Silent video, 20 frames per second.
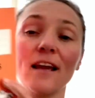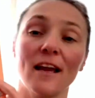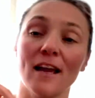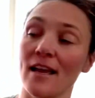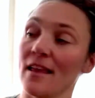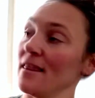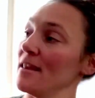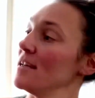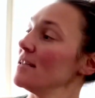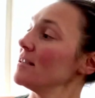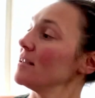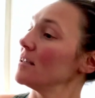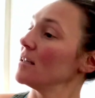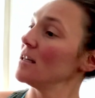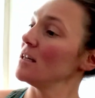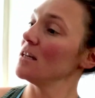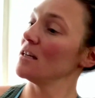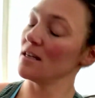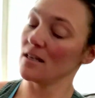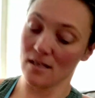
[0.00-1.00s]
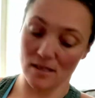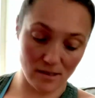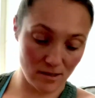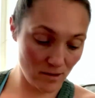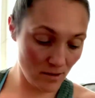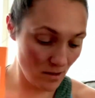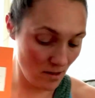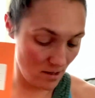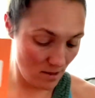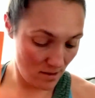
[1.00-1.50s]
and this
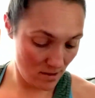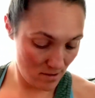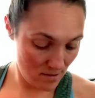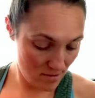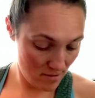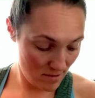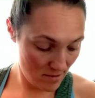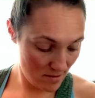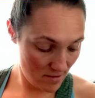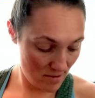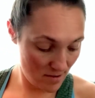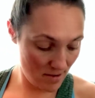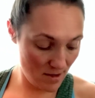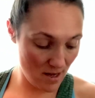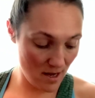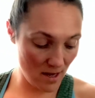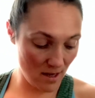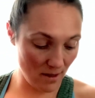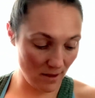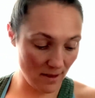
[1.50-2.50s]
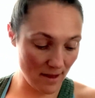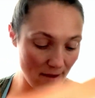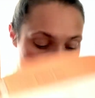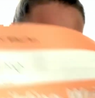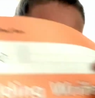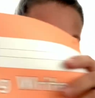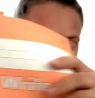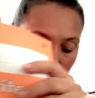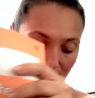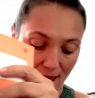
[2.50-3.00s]
is the
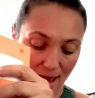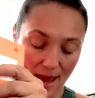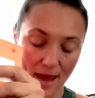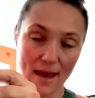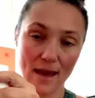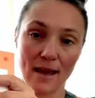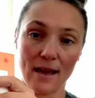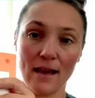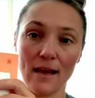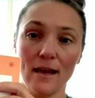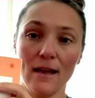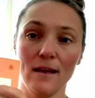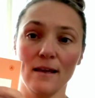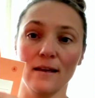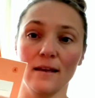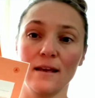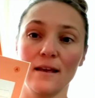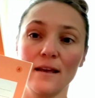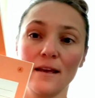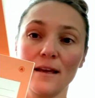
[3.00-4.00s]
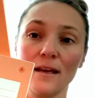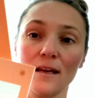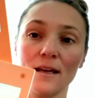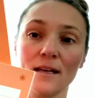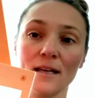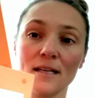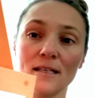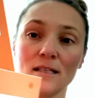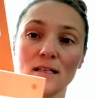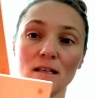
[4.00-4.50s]
level A, and
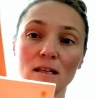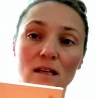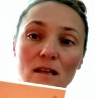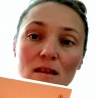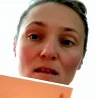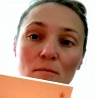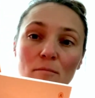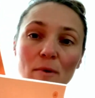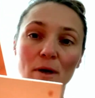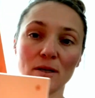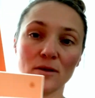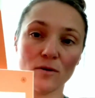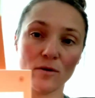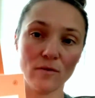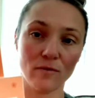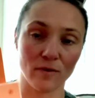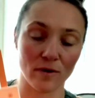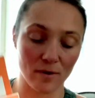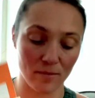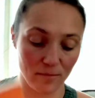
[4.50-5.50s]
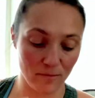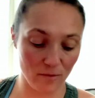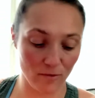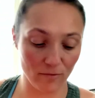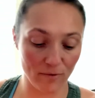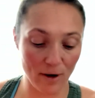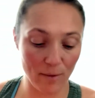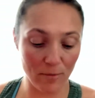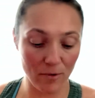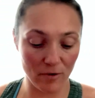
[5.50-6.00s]
I did get the bundle from
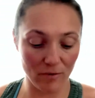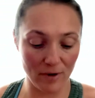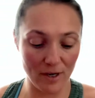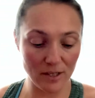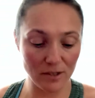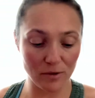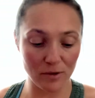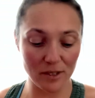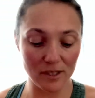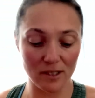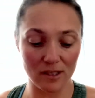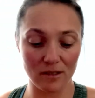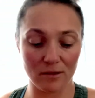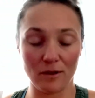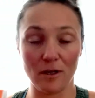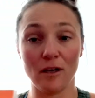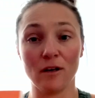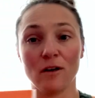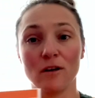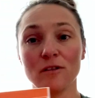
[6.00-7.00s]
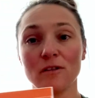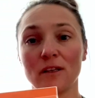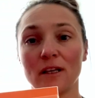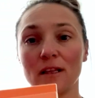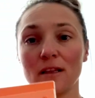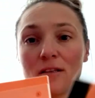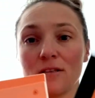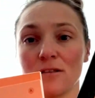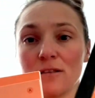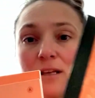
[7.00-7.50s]
Rainbow Resources. You can also get
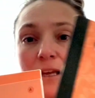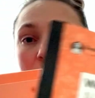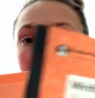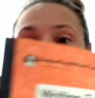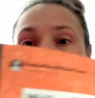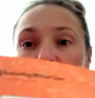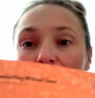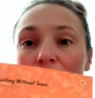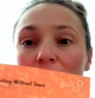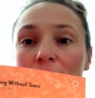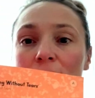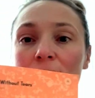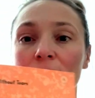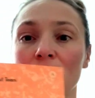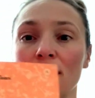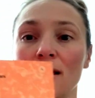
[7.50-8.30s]
this on Amazon.